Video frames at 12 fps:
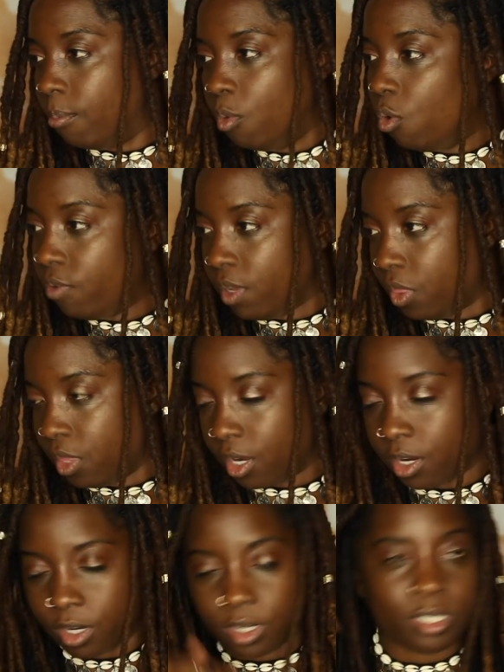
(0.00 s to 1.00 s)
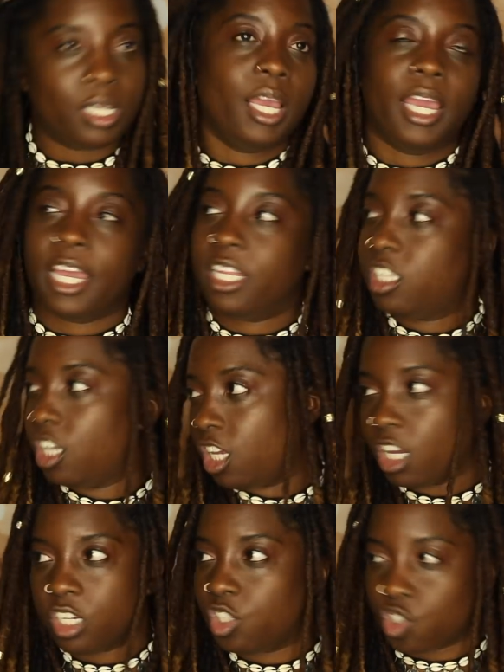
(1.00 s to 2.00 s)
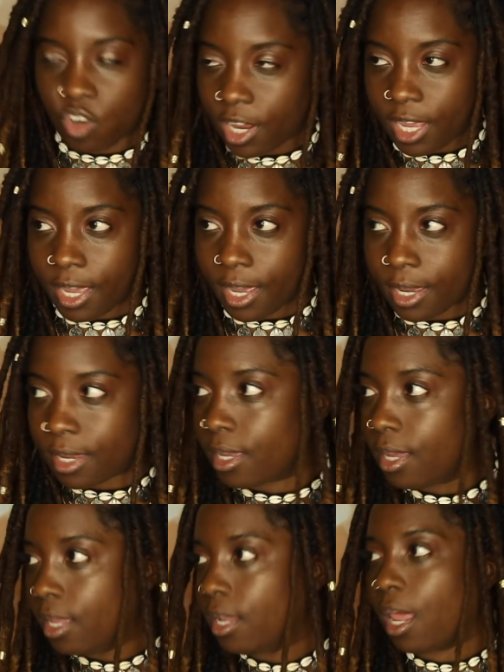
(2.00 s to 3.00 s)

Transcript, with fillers: movie theaters. Into your drink.